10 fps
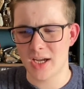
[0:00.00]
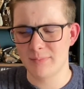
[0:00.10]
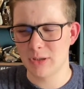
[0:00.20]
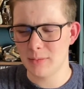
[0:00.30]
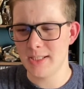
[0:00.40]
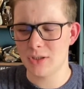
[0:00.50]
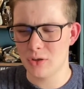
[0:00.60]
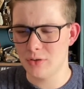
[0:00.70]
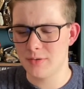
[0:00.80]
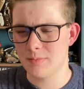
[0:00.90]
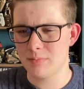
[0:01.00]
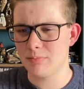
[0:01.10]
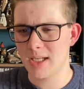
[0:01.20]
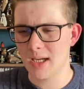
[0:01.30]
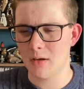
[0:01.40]
I probably could
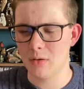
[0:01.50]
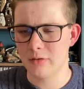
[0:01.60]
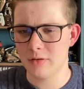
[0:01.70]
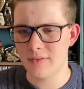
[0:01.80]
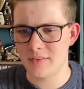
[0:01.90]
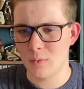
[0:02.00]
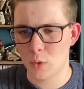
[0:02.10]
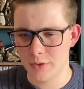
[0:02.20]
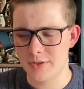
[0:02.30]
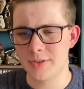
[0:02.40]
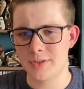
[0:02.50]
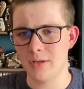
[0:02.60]
get hold of if I wanted